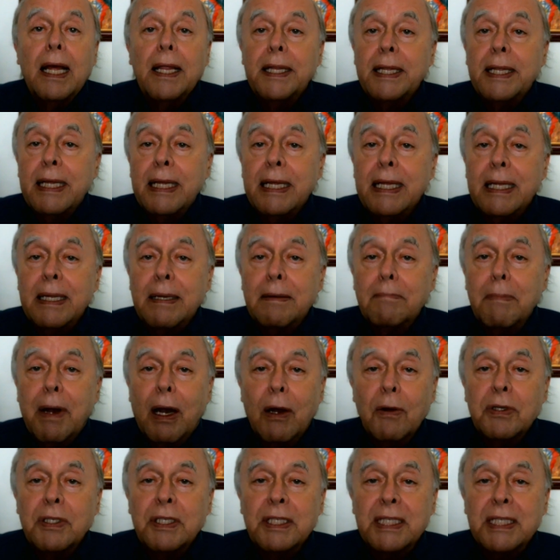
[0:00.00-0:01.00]
the
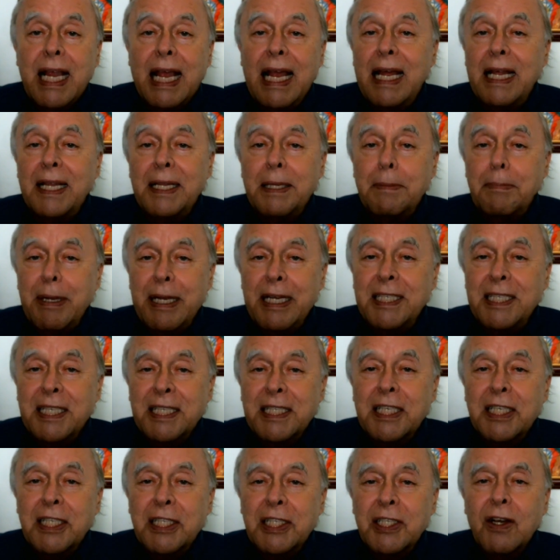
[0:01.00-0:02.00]
mountains and the
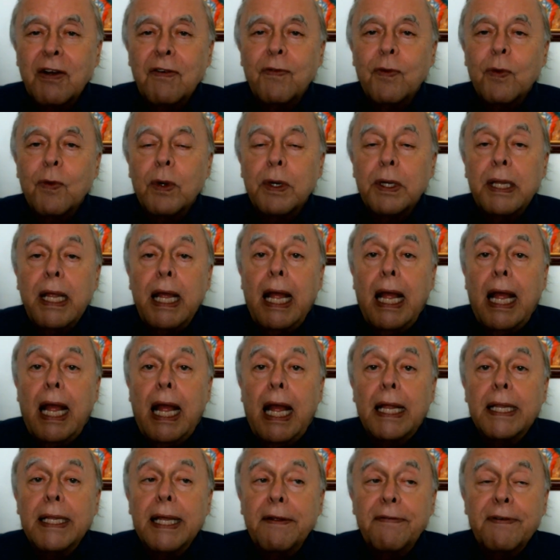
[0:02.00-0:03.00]
beaches and so forth,
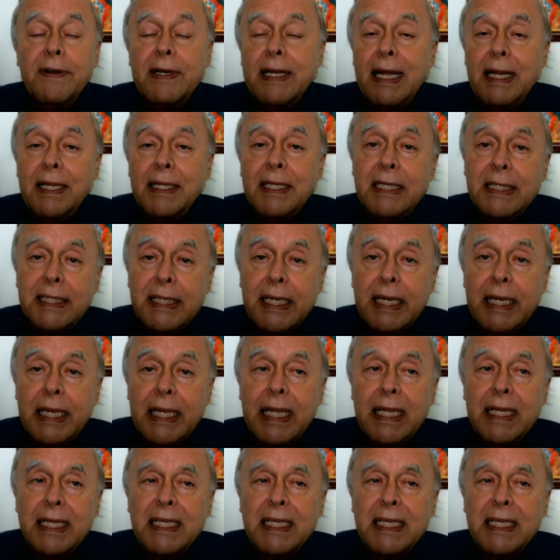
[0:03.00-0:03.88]
they forget the city.